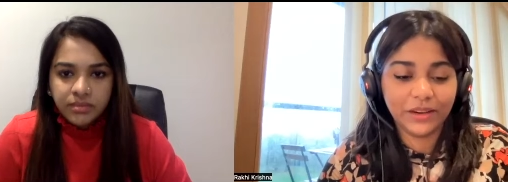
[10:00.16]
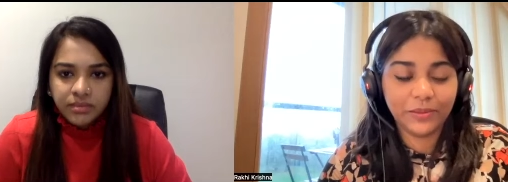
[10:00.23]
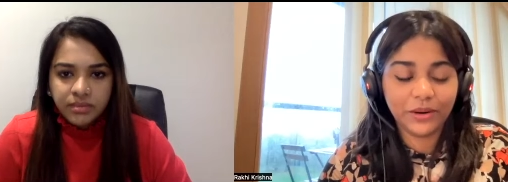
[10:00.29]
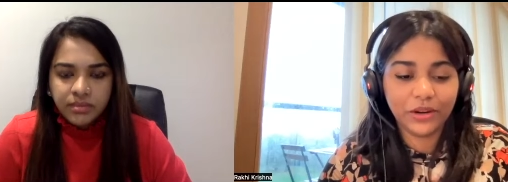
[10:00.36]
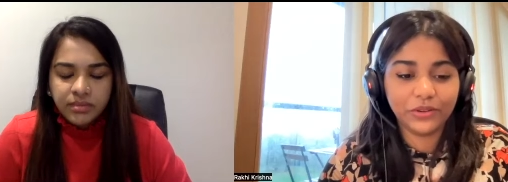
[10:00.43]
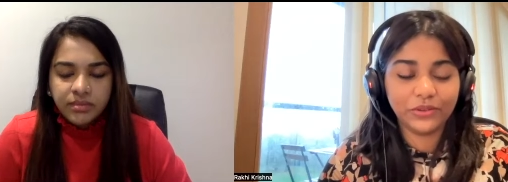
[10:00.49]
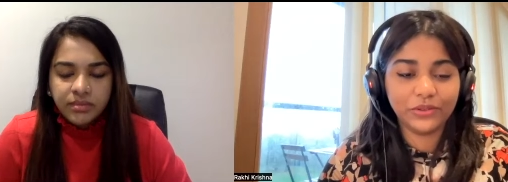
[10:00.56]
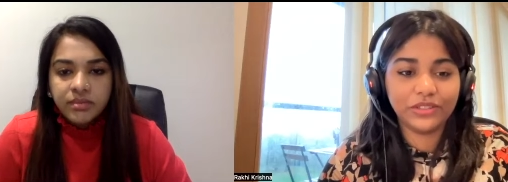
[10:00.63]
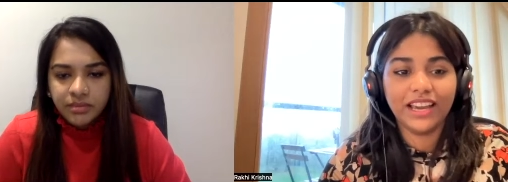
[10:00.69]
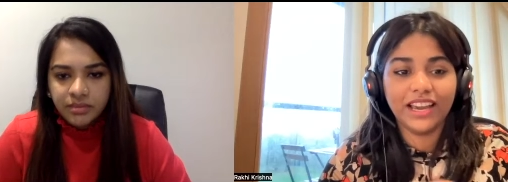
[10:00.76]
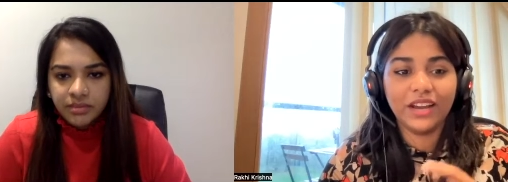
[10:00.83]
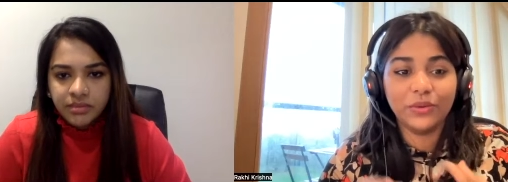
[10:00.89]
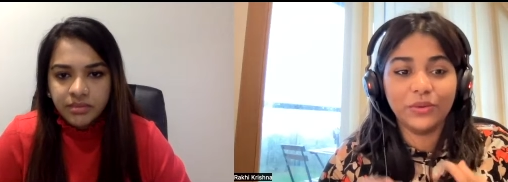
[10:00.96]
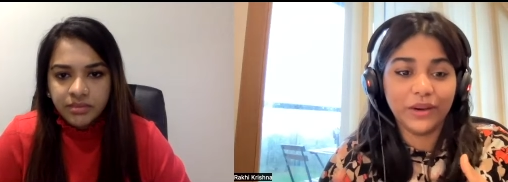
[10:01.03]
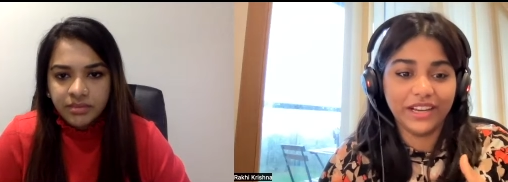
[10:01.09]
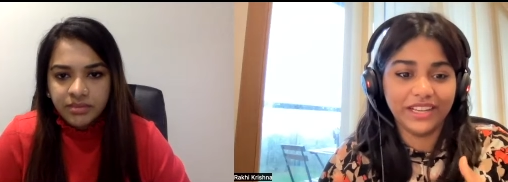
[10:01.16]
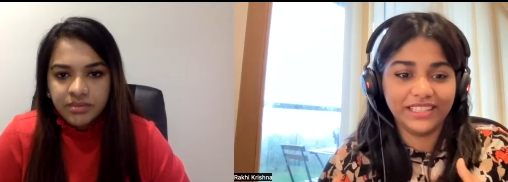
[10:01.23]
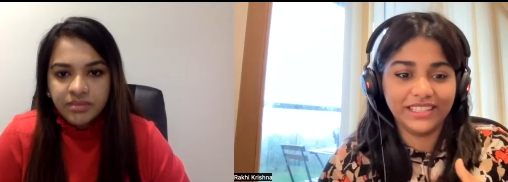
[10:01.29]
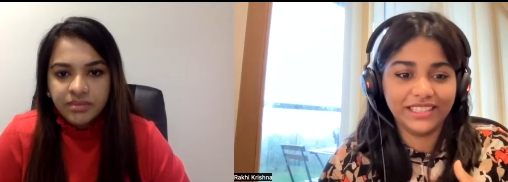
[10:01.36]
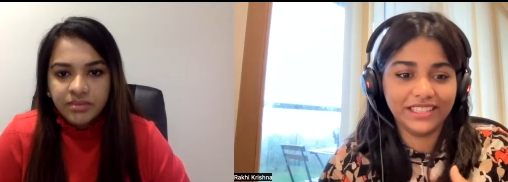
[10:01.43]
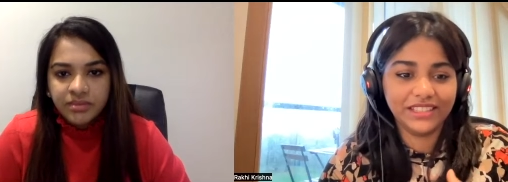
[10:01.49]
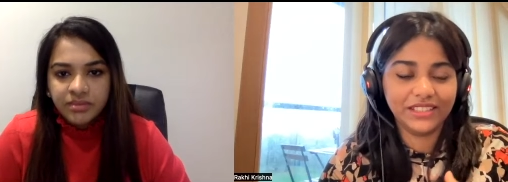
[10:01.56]
Speaker 1: about
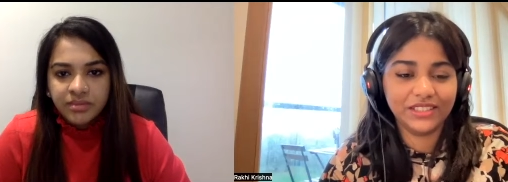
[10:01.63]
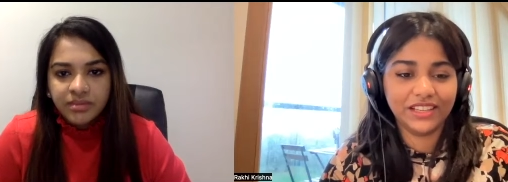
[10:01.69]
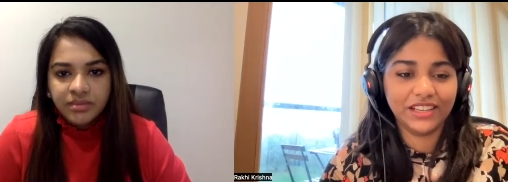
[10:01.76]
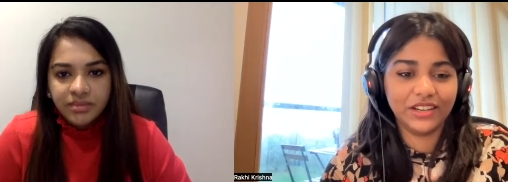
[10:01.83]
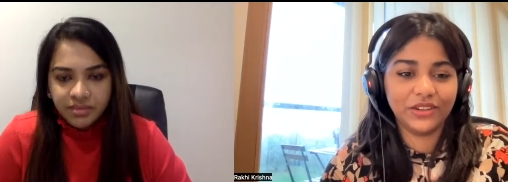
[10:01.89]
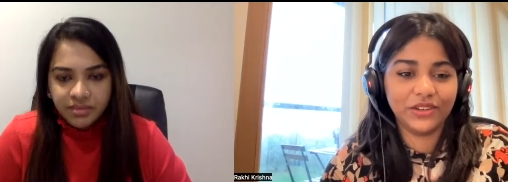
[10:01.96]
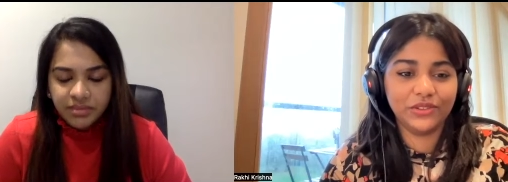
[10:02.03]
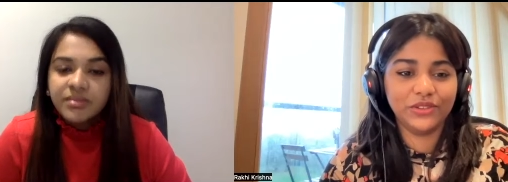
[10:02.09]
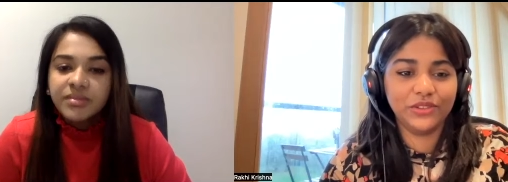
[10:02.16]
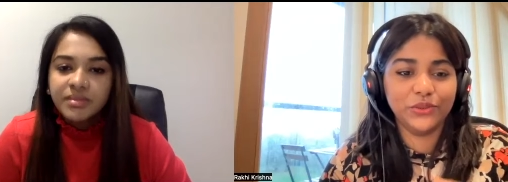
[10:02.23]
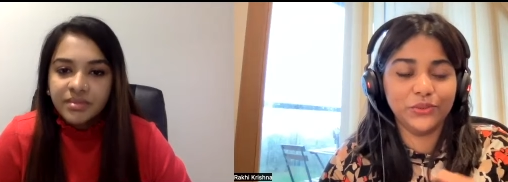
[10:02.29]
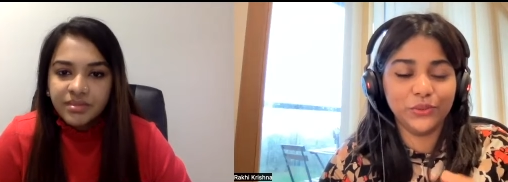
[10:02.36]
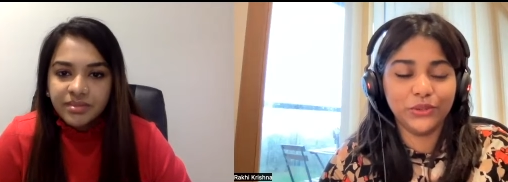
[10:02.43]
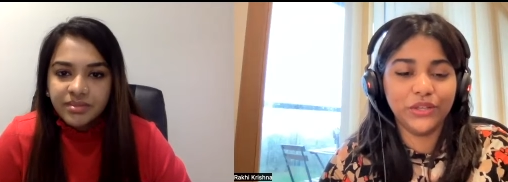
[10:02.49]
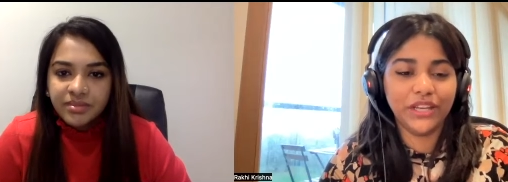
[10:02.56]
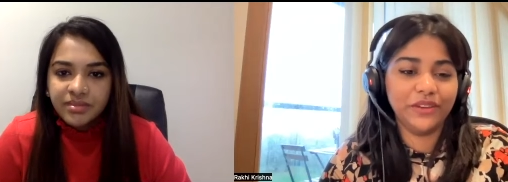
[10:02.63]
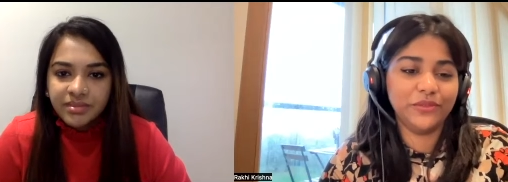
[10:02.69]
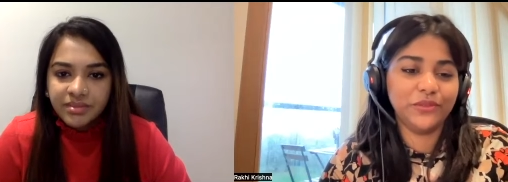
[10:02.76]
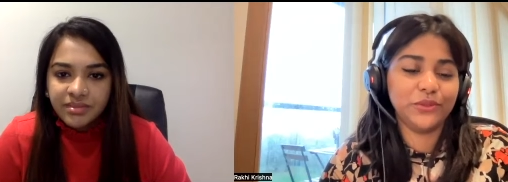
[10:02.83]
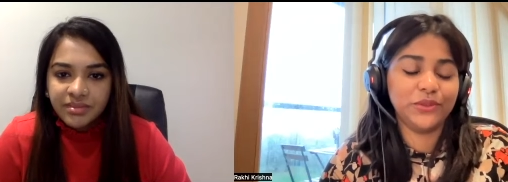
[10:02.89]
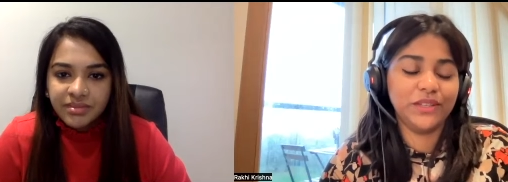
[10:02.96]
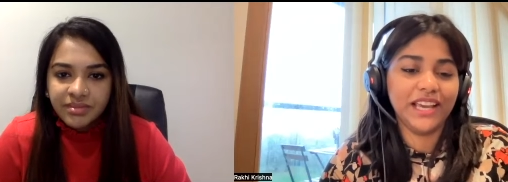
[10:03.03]
advices uh, you would
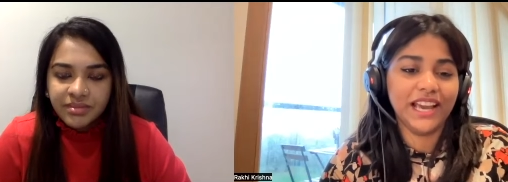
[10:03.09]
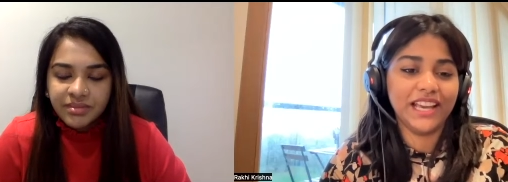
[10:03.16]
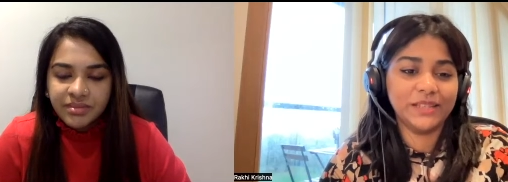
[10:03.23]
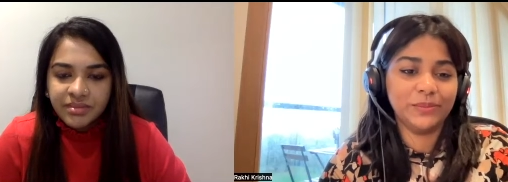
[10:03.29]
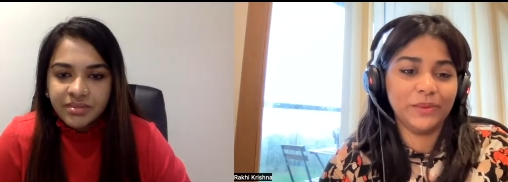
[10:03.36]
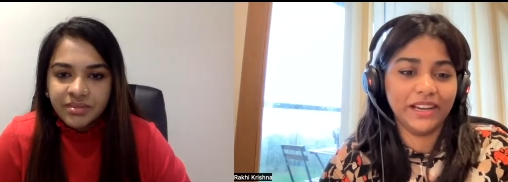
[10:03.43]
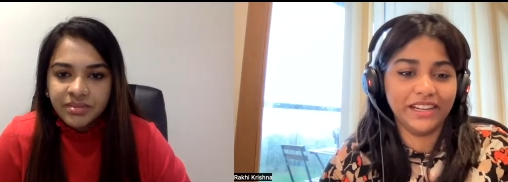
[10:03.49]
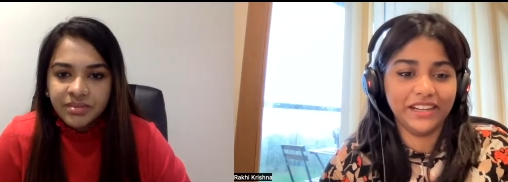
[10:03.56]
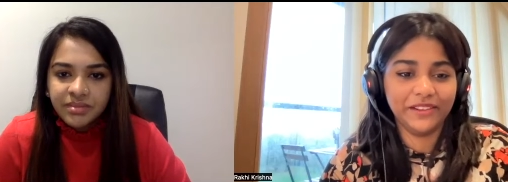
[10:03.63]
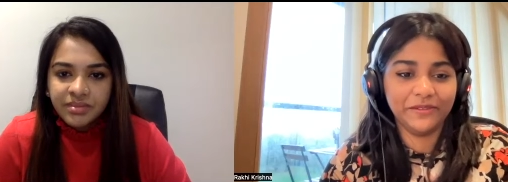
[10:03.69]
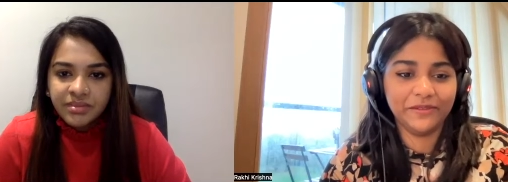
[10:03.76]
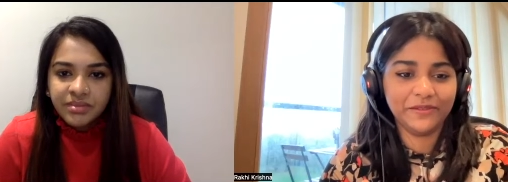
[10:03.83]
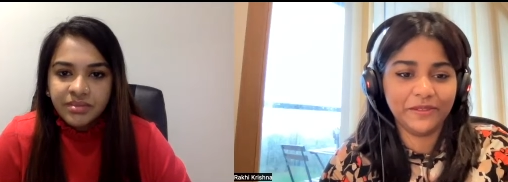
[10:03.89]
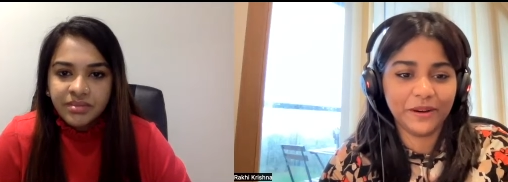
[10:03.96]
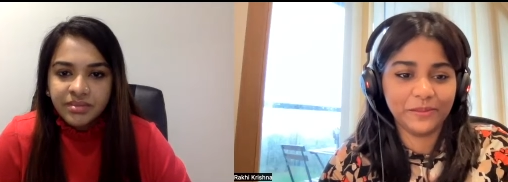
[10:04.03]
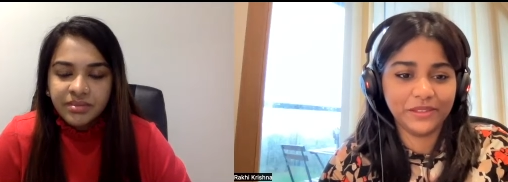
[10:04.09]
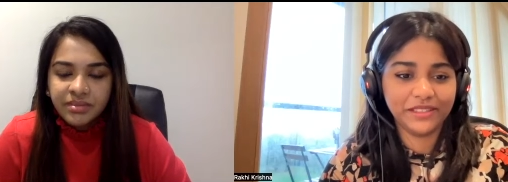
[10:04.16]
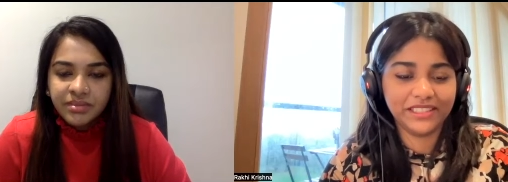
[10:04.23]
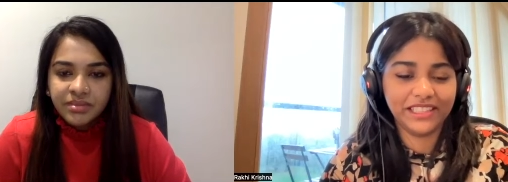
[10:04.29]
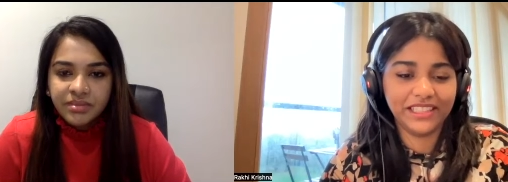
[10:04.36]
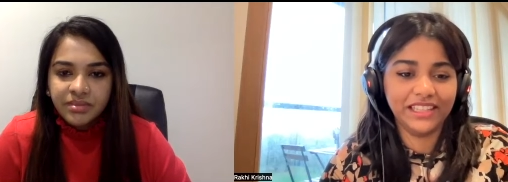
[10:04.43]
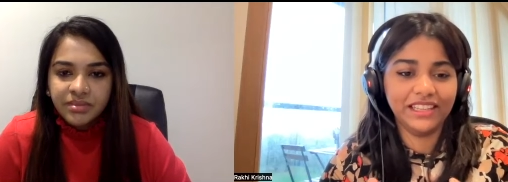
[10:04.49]
give to the aspiring
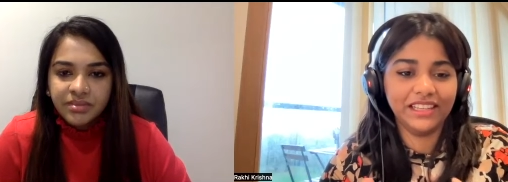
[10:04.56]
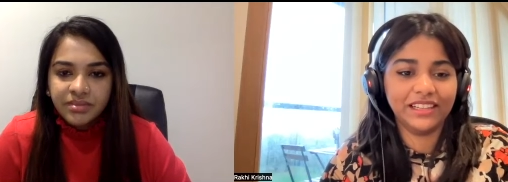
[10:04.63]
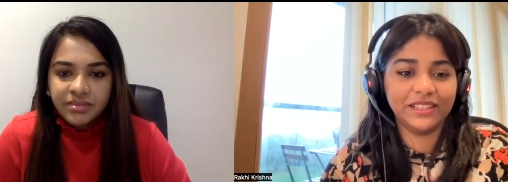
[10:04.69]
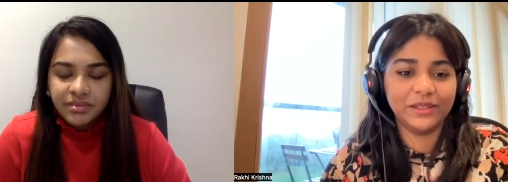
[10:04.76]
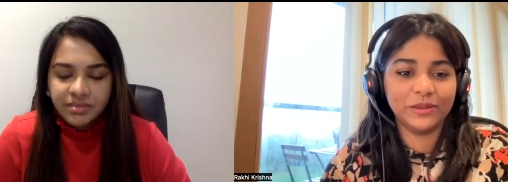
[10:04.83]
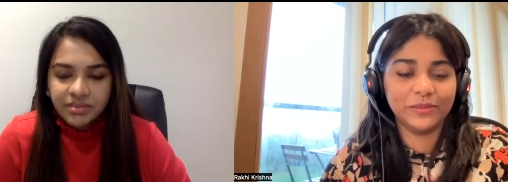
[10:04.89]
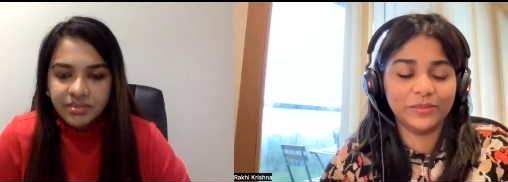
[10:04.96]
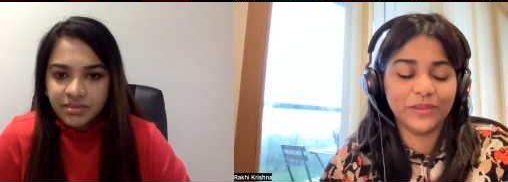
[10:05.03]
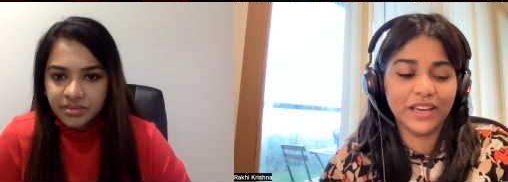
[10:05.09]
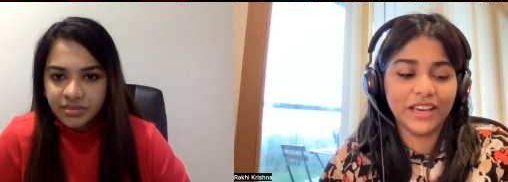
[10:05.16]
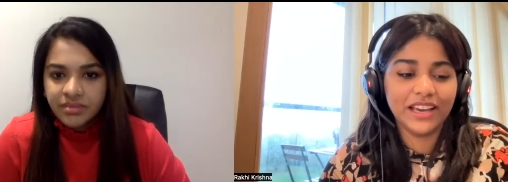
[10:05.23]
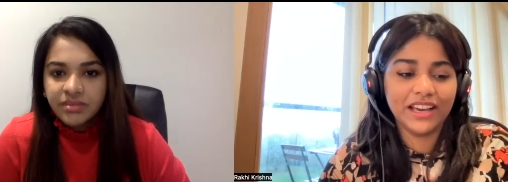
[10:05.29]
pharmacy um,